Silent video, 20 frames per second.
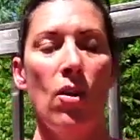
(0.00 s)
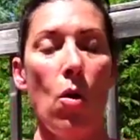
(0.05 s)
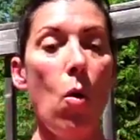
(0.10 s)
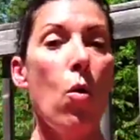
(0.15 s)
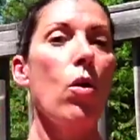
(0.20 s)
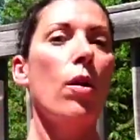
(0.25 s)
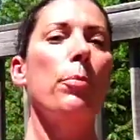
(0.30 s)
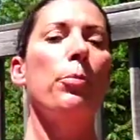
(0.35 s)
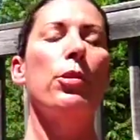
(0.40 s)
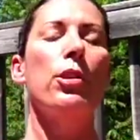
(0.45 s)

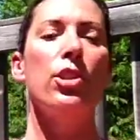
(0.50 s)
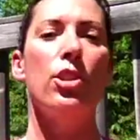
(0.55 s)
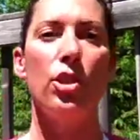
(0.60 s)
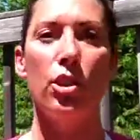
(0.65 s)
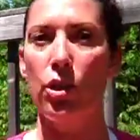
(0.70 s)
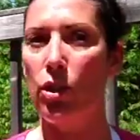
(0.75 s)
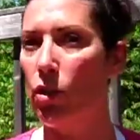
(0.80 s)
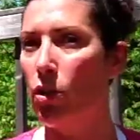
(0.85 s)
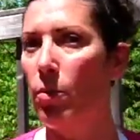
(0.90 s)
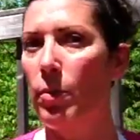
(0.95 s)
or
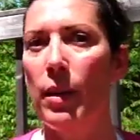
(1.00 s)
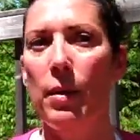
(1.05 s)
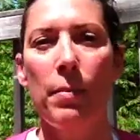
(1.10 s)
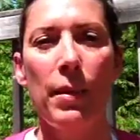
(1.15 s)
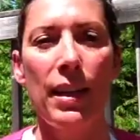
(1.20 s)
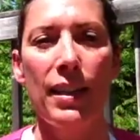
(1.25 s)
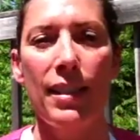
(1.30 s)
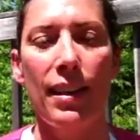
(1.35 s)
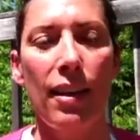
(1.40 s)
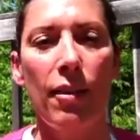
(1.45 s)
presume in
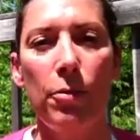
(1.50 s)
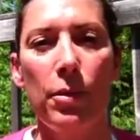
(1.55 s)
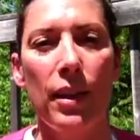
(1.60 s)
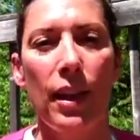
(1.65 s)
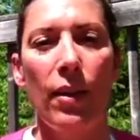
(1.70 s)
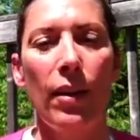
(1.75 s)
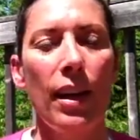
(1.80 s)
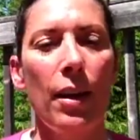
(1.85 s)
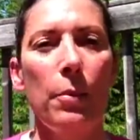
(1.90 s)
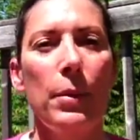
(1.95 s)
myself
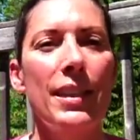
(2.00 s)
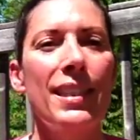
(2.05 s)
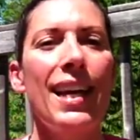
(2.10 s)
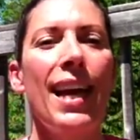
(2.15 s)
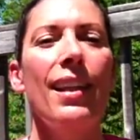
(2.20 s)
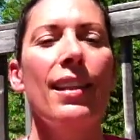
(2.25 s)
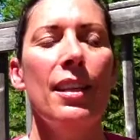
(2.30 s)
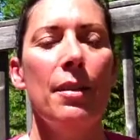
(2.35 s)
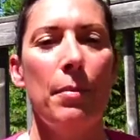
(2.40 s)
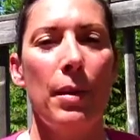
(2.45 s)
without anyone
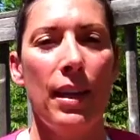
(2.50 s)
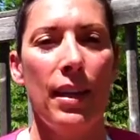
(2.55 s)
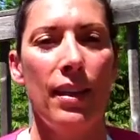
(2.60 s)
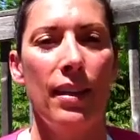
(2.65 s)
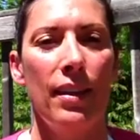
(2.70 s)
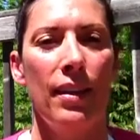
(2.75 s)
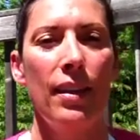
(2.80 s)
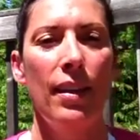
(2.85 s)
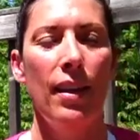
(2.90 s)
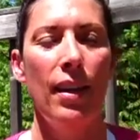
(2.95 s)
telling me,
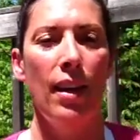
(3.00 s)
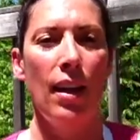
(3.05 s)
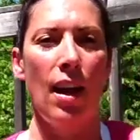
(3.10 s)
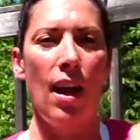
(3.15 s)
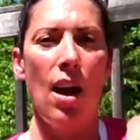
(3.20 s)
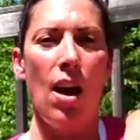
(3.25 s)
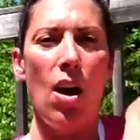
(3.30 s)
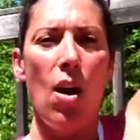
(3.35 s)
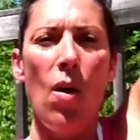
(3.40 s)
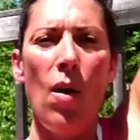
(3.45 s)

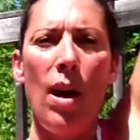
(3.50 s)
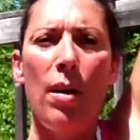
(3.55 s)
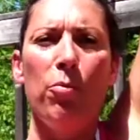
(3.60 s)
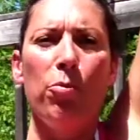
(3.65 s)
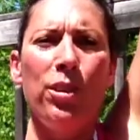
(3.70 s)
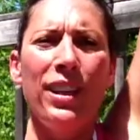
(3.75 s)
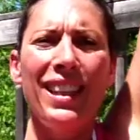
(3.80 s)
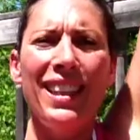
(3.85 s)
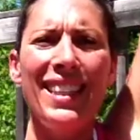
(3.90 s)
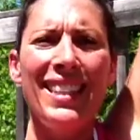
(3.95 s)
oh,
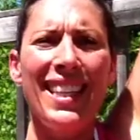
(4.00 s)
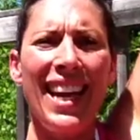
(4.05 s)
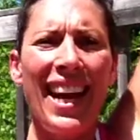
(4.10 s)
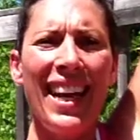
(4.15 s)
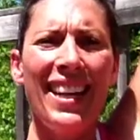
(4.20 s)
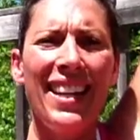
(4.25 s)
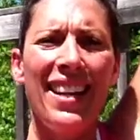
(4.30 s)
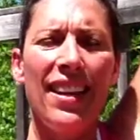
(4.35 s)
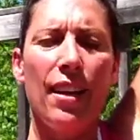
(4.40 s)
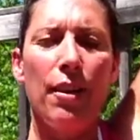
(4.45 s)
I'm really
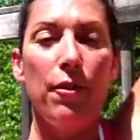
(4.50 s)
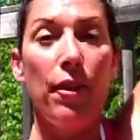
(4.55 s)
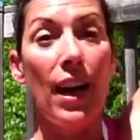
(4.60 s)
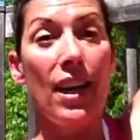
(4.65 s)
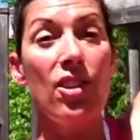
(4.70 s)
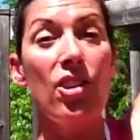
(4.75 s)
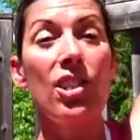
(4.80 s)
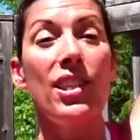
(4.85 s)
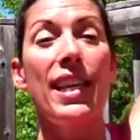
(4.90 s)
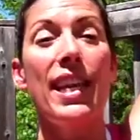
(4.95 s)
tight here. If
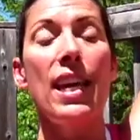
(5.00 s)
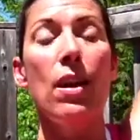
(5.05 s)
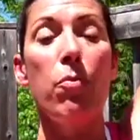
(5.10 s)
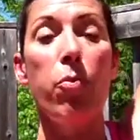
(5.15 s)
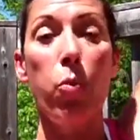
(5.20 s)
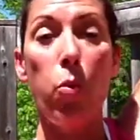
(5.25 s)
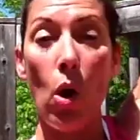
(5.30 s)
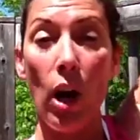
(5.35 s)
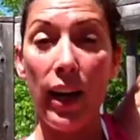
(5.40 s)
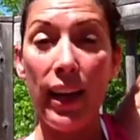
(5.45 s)
I just keep
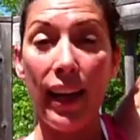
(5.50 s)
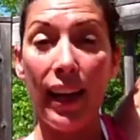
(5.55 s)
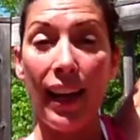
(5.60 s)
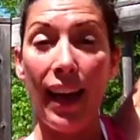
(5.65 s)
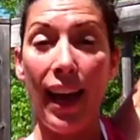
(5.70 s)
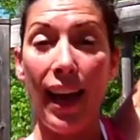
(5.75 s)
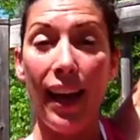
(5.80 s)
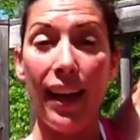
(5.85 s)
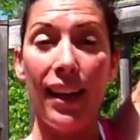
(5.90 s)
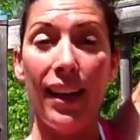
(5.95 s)
working
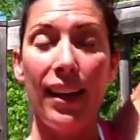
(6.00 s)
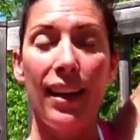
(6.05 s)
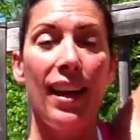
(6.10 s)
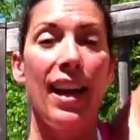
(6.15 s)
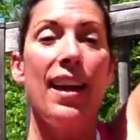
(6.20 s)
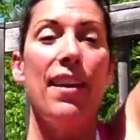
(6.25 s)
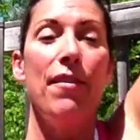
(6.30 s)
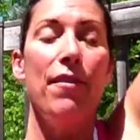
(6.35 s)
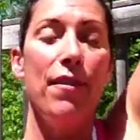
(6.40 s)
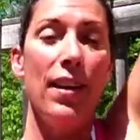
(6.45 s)
at it,
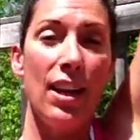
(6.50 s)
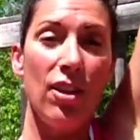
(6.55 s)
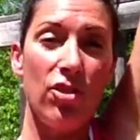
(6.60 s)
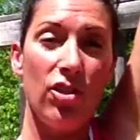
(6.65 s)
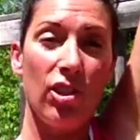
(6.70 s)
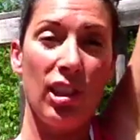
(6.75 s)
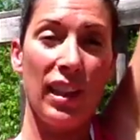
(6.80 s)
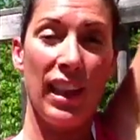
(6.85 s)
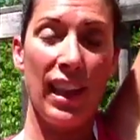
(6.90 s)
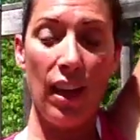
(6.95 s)

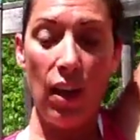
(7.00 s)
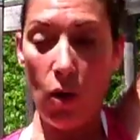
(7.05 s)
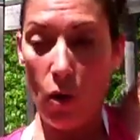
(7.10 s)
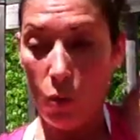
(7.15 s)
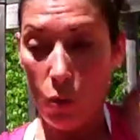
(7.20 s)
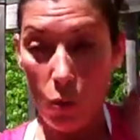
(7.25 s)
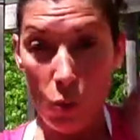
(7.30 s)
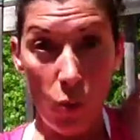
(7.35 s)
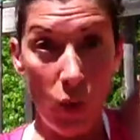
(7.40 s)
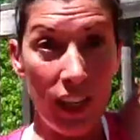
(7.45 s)
eventually,
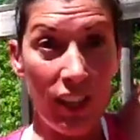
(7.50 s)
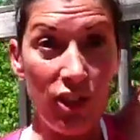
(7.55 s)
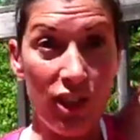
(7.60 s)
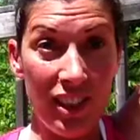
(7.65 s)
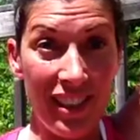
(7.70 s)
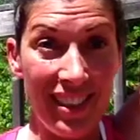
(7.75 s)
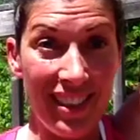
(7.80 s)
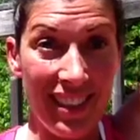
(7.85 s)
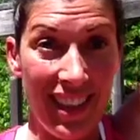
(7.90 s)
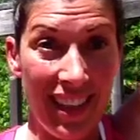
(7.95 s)
which
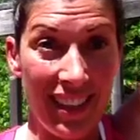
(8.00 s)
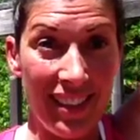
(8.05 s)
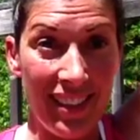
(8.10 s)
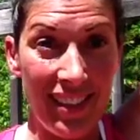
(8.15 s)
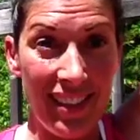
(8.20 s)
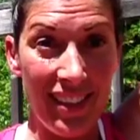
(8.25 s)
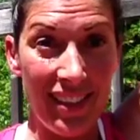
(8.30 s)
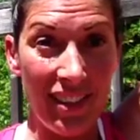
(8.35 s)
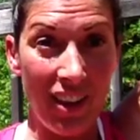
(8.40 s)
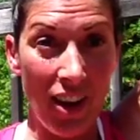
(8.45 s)
it says
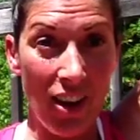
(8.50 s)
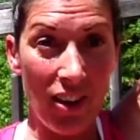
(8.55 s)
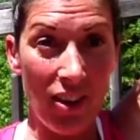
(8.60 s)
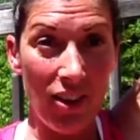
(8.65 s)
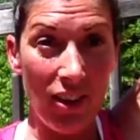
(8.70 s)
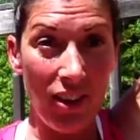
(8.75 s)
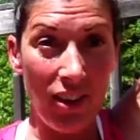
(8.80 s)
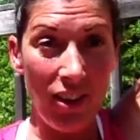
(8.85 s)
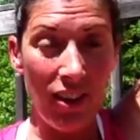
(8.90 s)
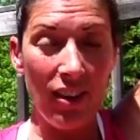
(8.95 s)
in this
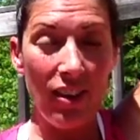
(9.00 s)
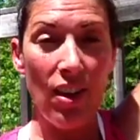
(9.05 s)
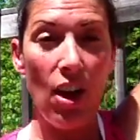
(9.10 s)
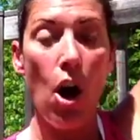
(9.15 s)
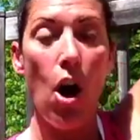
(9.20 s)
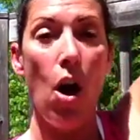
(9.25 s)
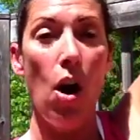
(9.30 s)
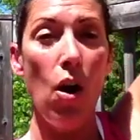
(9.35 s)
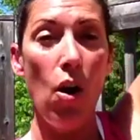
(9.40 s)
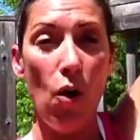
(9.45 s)
article,
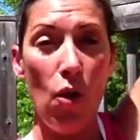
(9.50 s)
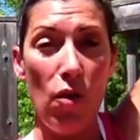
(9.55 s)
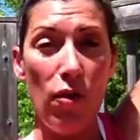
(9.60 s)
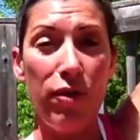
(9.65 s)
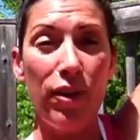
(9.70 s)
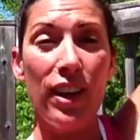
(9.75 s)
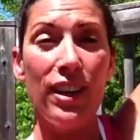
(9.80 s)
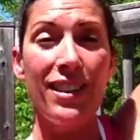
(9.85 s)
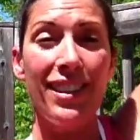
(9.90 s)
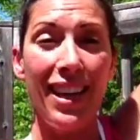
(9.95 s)

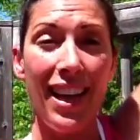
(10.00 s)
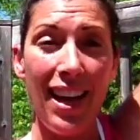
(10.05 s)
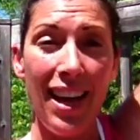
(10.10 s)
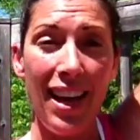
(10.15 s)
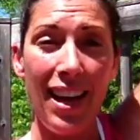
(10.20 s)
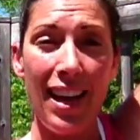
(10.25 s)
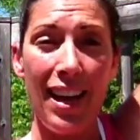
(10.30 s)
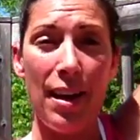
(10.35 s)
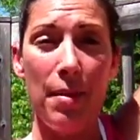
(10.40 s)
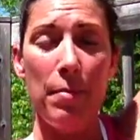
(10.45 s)
over
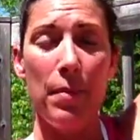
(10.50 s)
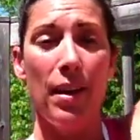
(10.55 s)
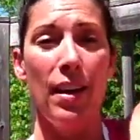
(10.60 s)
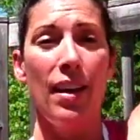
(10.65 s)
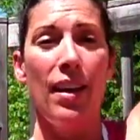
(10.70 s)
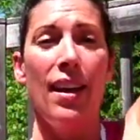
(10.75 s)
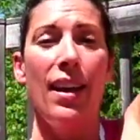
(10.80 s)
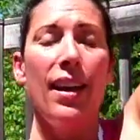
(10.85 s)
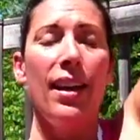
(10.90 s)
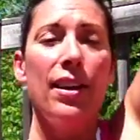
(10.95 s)
time,
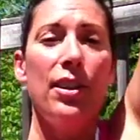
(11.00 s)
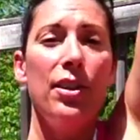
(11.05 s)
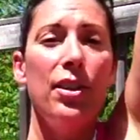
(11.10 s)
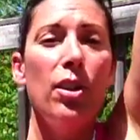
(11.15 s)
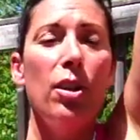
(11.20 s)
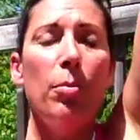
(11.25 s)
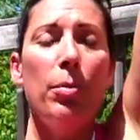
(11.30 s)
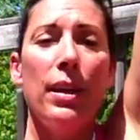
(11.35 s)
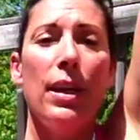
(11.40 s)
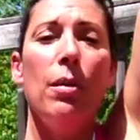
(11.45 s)

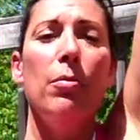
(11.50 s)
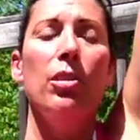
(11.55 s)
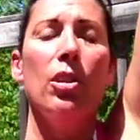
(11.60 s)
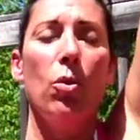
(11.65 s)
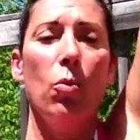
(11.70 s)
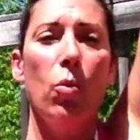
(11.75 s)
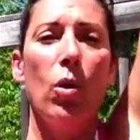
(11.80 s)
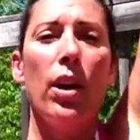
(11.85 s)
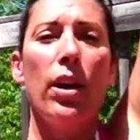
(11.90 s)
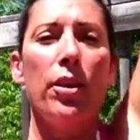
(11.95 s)
you'll be able to
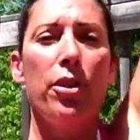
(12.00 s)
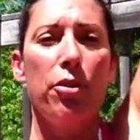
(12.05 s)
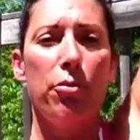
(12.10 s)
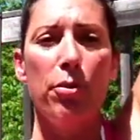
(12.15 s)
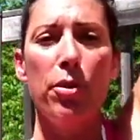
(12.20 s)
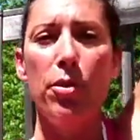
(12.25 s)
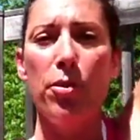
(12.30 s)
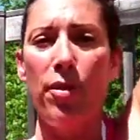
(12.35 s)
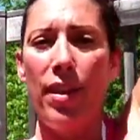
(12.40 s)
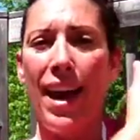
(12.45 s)
work
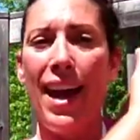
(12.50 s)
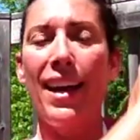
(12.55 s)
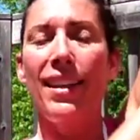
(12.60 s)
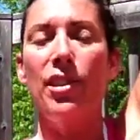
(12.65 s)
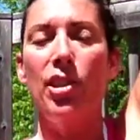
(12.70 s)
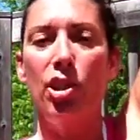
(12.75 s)
through that